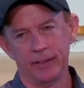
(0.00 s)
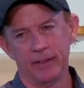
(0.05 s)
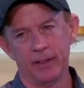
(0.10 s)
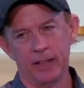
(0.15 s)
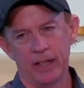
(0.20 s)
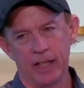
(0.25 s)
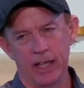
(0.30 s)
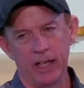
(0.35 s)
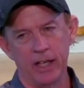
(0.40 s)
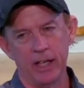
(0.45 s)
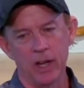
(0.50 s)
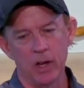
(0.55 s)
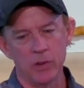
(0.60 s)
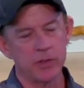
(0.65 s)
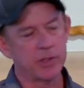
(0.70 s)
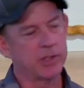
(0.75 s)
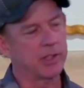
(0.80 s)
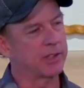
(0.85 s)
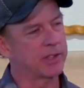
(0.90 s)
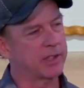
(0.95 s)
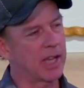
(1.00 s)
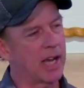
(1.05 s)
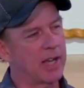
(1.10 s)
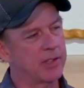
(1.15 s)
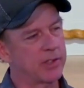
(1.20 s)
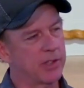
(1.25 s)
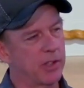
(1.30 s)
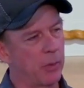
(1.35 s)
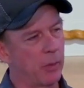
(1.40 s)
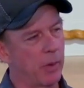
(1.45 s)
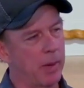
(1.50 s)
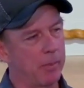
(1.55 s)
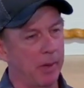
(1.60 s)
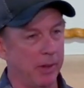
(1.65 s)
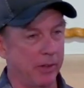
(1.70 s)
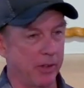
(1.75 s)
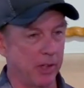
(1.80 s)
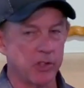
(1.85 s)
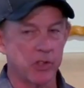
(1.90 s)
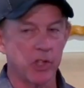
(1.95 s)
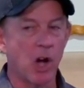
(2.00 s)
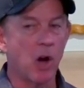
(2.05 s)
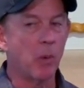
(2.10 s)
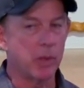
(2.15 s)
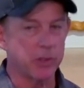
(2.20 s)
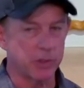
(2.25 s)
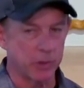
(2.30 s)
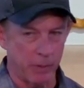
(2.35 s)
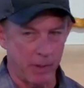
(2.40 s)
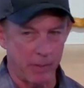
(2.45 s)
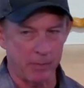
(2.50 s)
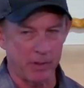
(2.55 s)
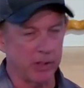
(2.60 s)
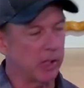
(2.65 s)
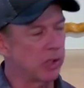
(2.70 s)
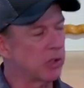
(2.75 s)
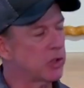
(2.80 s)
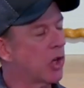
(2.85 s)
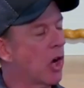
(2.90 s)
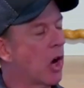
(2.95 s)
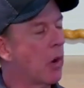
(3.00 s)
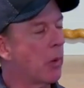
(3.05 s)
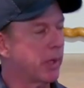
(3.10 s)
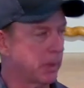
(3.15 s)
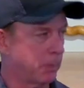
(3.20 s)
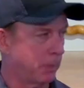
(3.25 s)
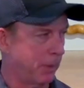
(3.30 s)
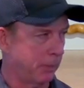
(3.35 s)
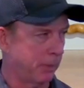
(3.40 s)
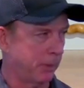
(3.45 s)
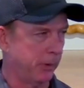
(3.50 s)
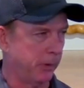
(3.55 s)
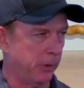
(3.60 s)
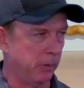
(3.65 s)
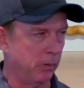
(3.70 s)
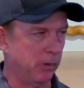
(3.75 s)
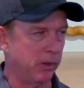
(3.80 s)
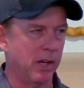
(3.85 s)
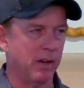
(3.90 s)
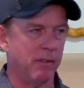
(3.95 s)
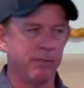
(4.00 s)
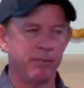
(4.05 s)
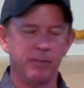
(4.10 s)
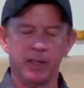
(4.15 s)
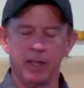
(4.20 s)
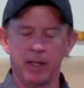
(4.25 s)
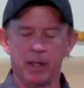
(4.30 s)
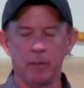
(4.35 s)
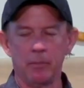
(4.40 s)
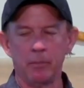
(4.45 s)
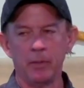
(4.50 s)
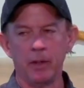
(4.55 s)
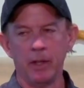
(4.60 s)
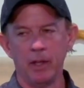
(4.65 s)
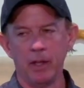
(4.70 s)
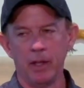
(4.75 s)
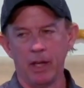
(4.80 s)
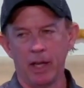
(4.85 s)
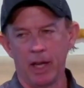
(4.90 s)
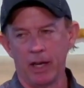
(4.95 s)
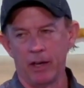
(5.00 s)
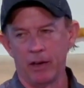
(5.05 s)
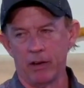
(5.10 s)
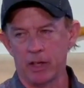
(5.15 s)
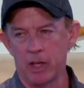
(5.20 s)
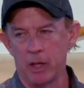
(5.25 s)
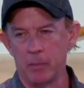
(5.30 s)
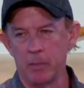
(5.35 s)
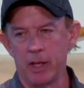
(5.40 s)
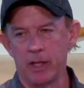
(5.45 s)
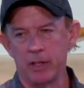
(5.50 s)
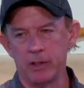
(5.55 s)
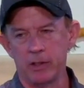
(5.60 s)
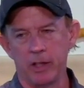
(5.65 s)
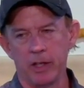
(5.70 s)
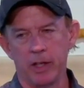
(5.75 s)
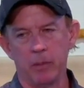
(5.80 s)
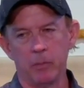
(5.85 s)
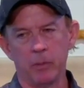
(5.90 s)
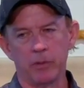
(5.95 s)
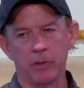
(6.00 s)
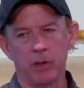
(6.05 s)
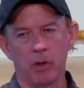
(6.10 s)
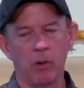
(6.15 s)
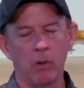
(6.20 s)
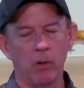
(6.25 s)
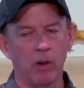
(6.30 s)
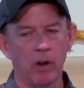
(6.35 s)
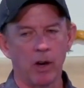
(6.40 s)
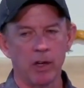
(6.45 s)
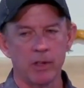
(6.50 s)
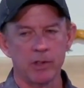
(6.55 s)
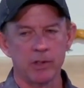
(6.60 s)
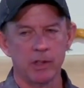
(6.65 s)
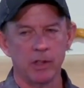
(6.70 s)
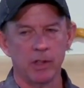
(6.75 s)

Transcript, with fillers: He knows the size of the remnant. There's always a remnant. There's always people who love Him and are committed to Him with their whole hearts.